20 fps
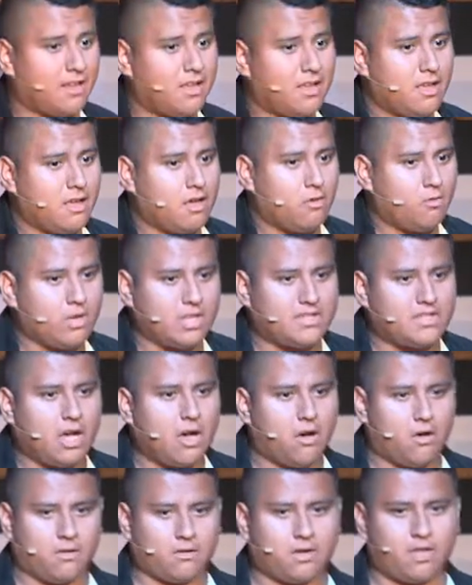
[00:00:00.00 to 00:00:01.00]
We
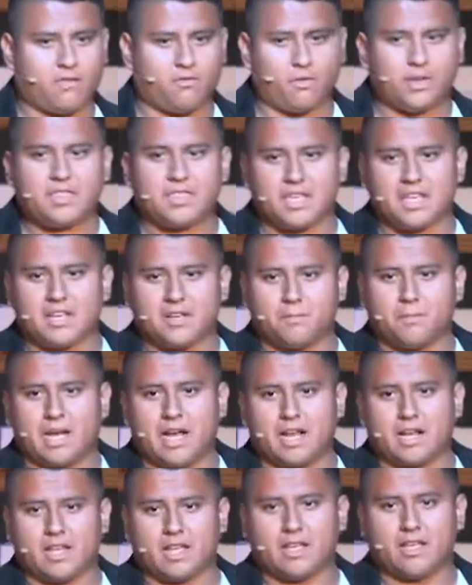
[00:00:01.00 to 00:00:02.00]
don't, if we think
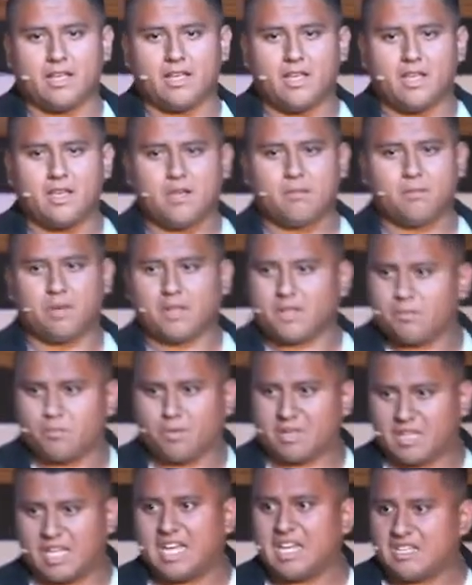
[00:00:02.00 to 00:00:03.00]
about it. But,
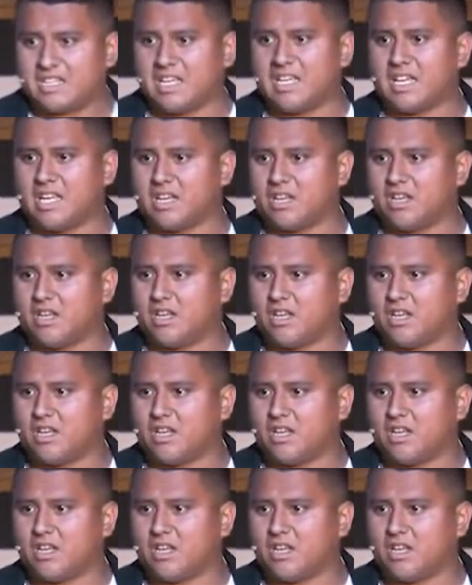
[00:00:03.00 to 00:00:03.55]
but they did.